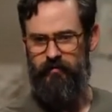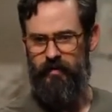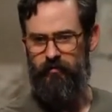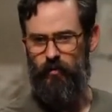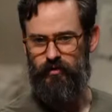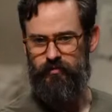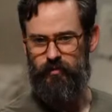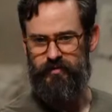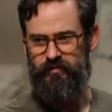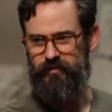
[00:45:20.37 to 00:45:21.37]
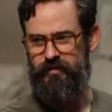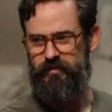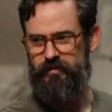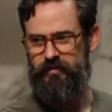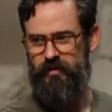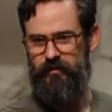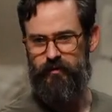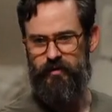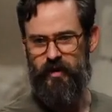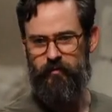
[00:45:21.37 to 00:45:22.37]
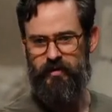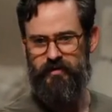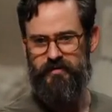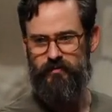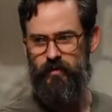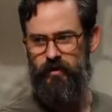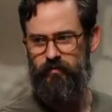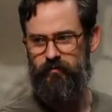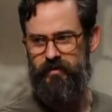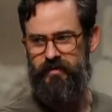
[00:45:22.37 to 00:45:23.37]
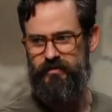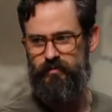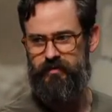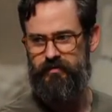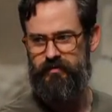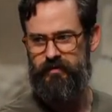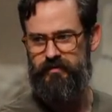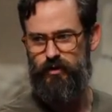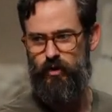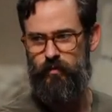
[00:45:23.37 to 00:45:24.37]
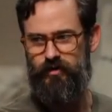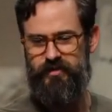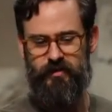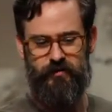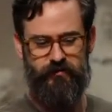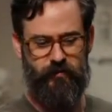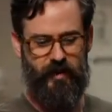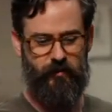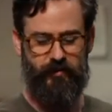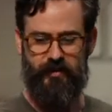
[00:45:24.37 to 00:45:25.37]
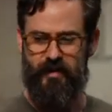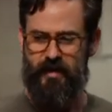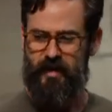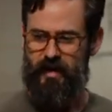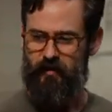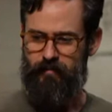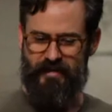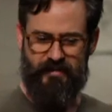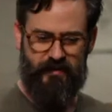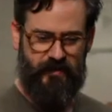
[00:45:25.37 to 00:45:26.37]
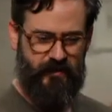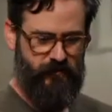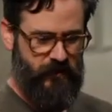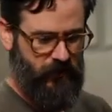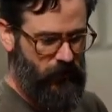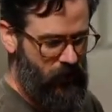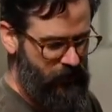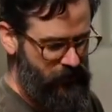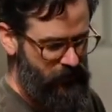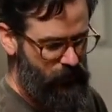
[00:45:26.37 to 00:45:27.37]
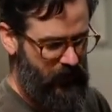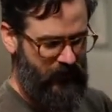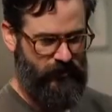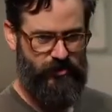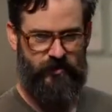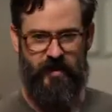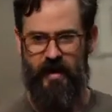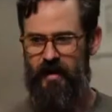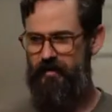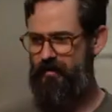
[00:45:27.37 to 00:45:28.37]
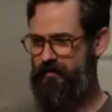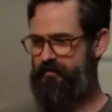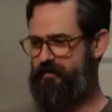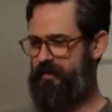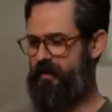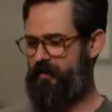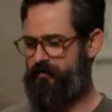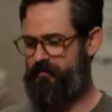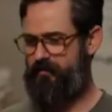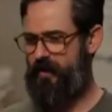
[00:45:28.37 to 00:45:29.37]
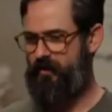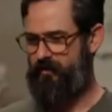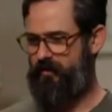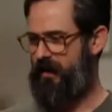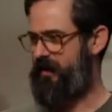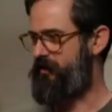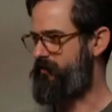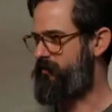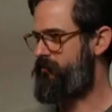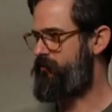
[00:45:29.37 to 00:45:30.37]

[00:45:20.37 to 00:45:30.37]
in multiple different other companies as well, but this one is a cobalt teal from Gamblin, and basically it gives me the largest range on the high end of color. I can